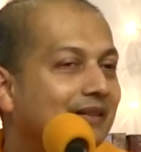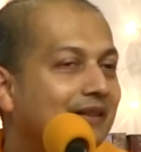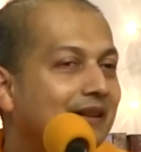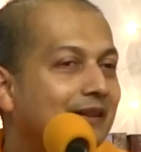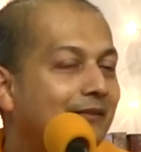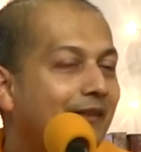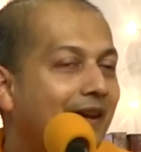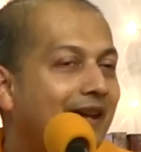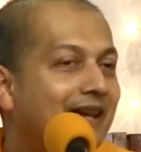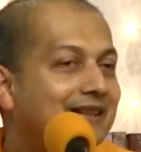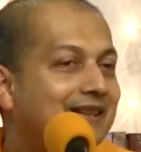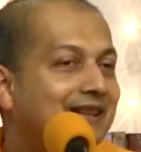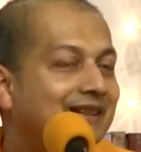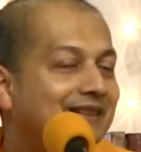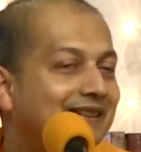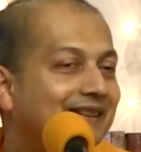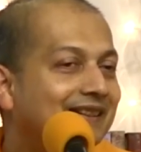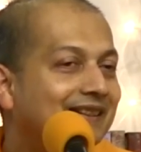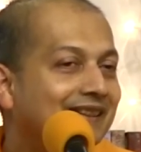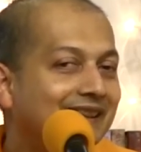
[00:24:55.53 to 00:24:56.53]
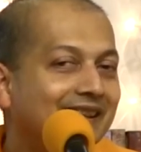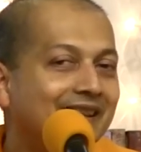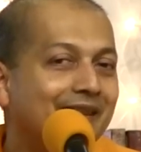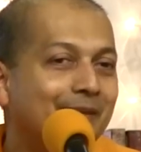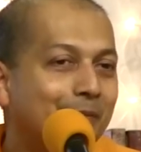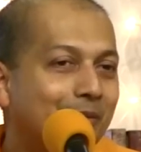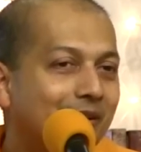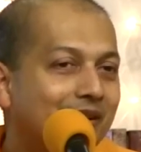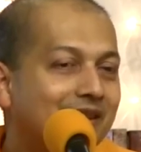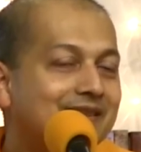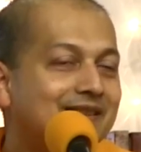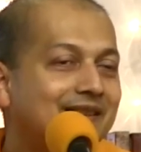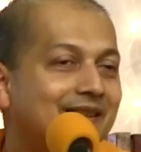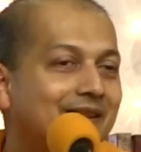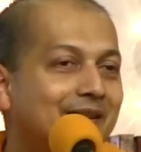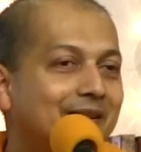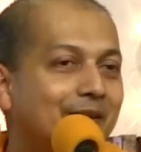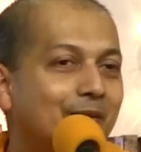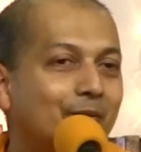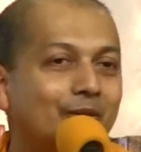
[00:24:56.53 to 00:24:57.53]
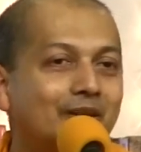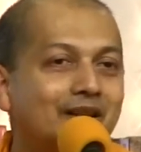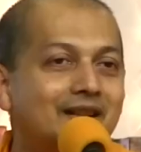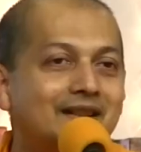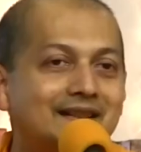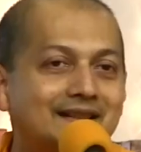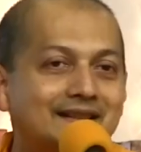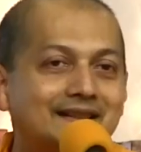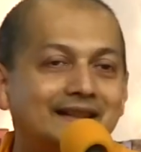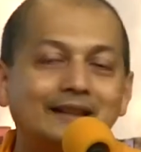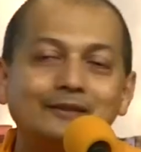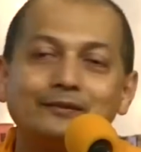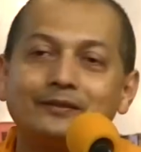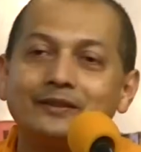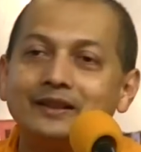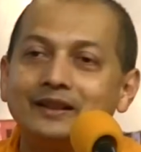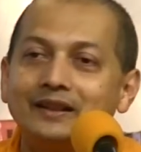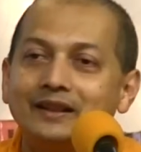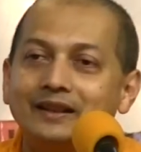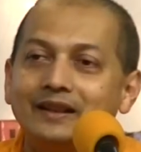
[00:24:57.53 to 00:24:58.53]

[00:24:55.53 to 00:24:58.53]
In fact, person, the word itself,